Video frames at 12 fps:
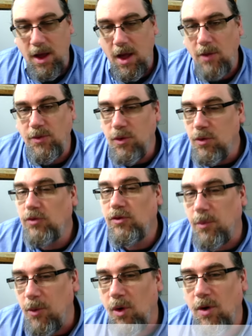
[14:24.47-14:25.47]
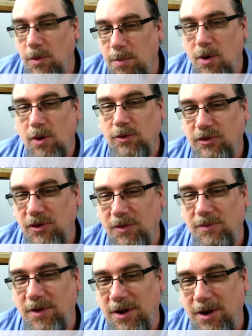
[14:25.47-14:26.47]
I'll do some more of the
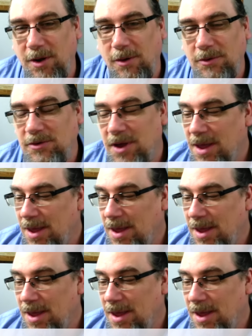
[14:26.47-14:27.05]
personal videos,